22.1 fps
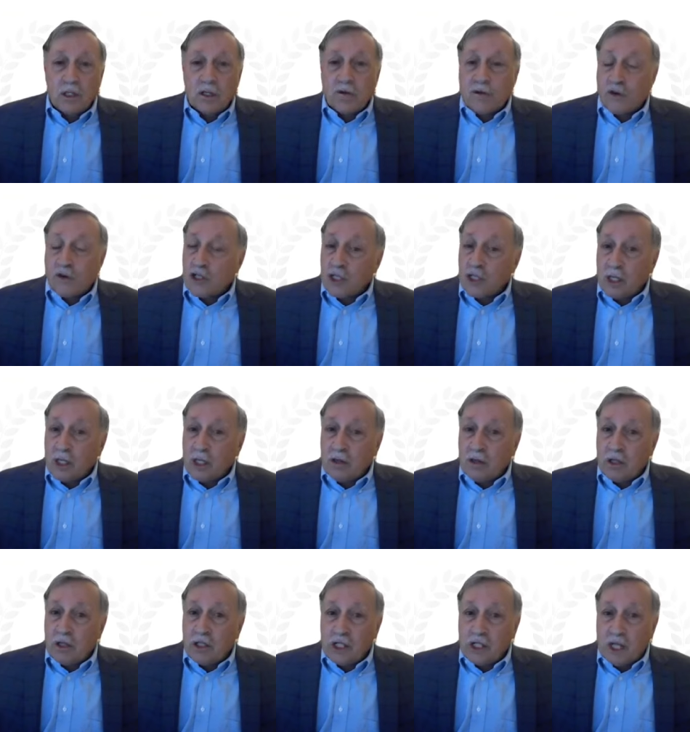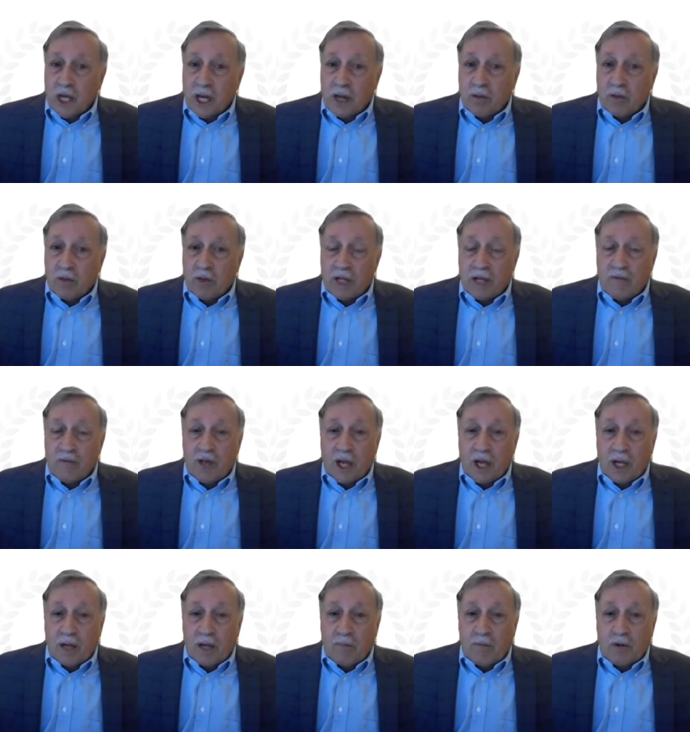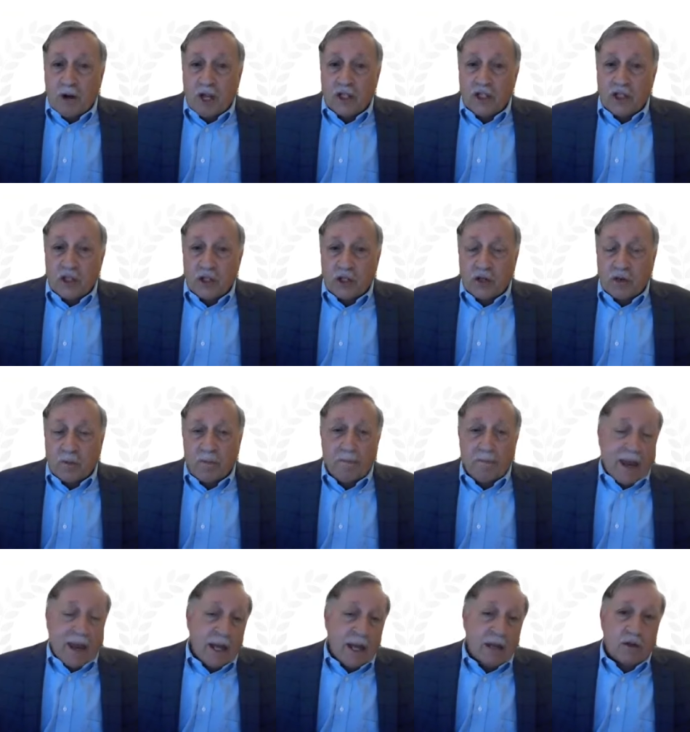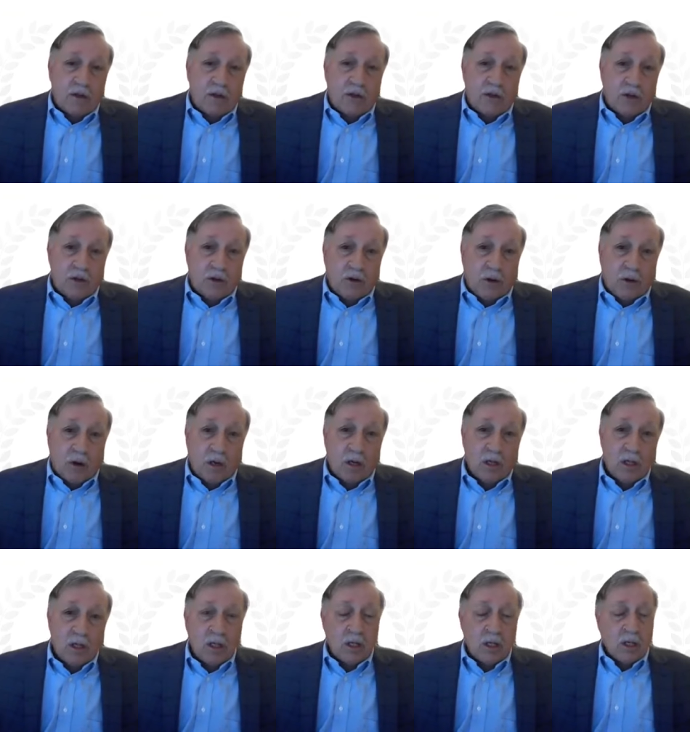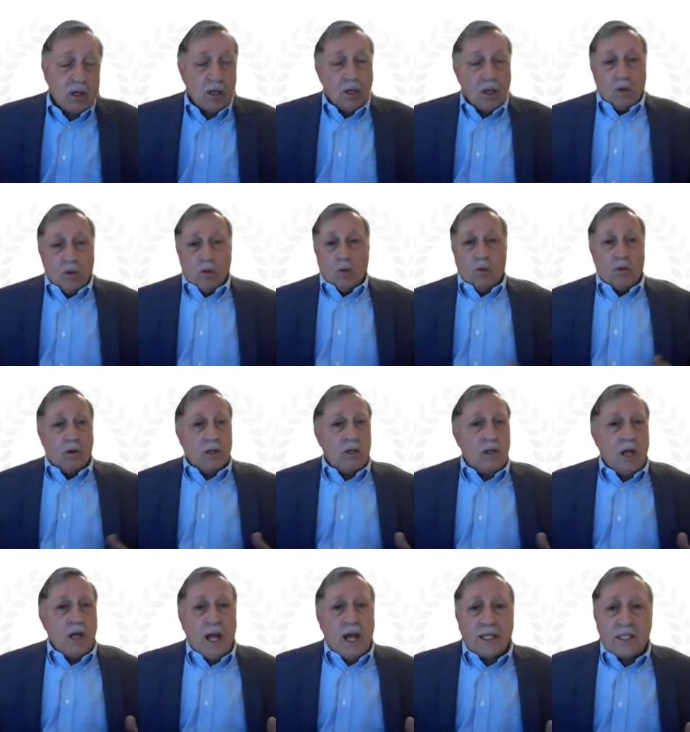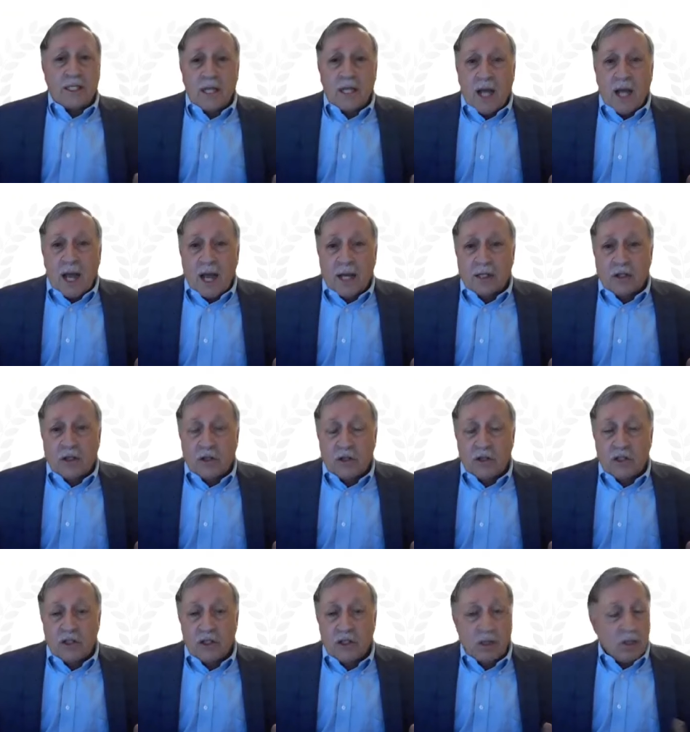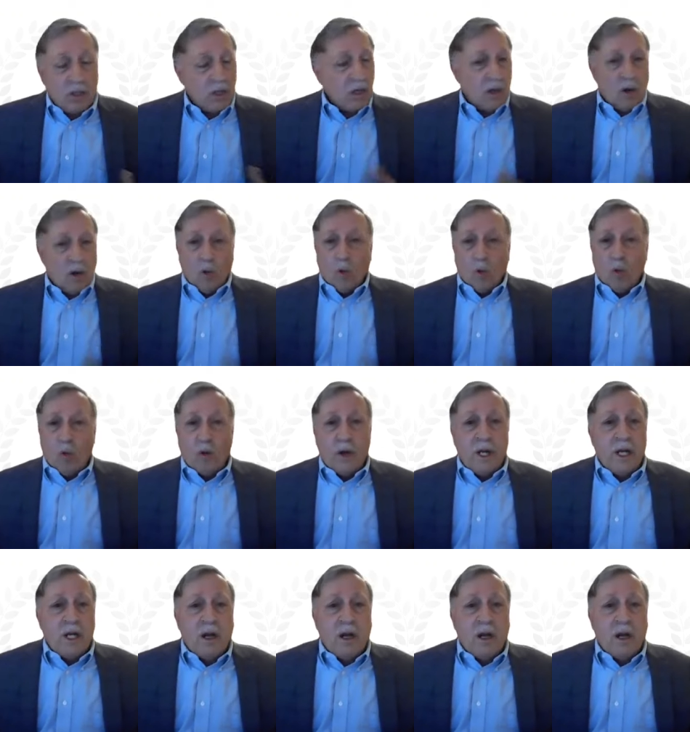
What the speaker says: the first thing they're going to say when they've got a prosecutor banging at their door, we're not doctors. We